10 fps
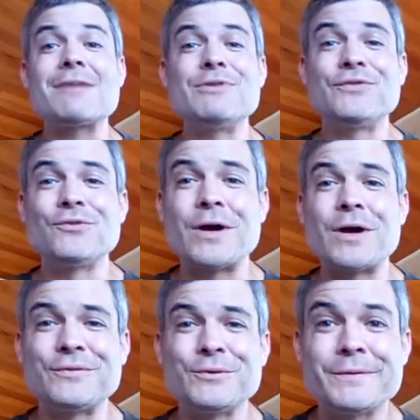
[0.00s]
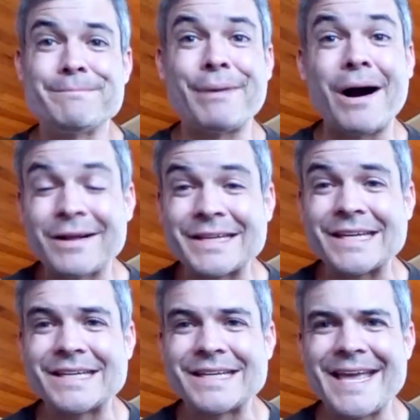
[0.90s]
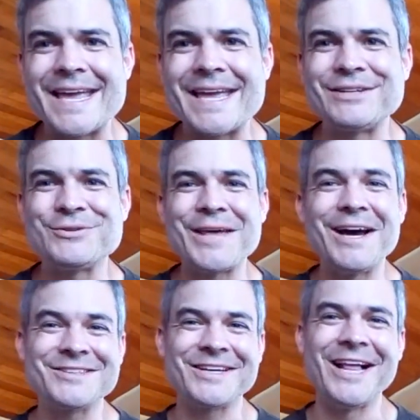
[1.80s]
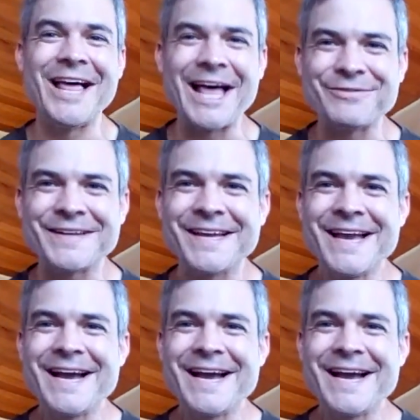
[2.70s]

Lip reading: before I flew to Bali in 2011.